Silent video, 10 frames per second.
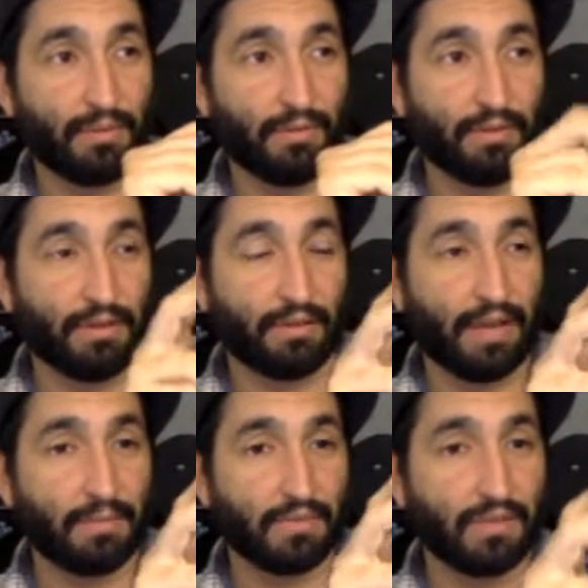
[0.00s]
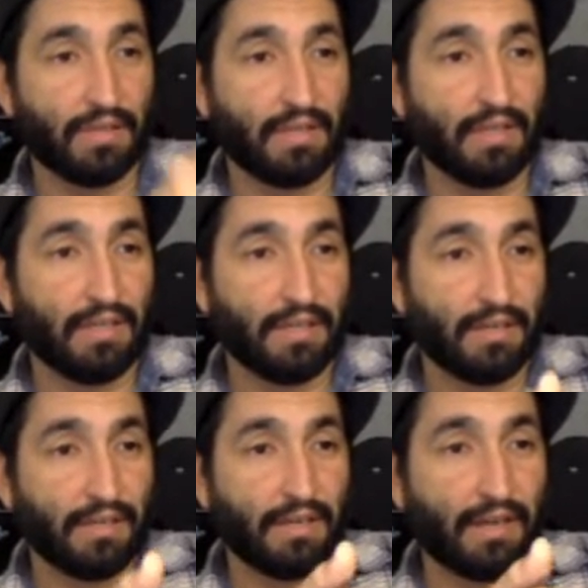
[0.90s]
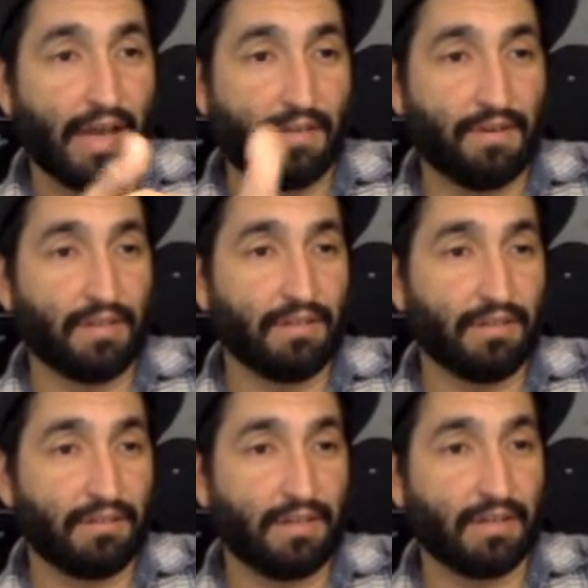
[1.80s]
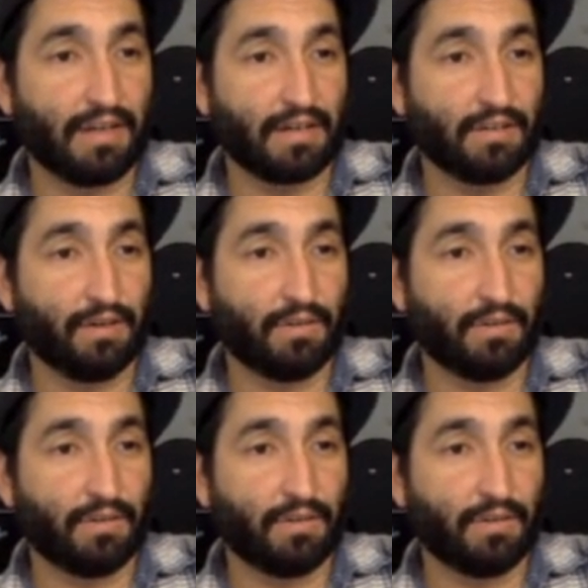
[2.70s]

little games. Have you done tic-tac-toe?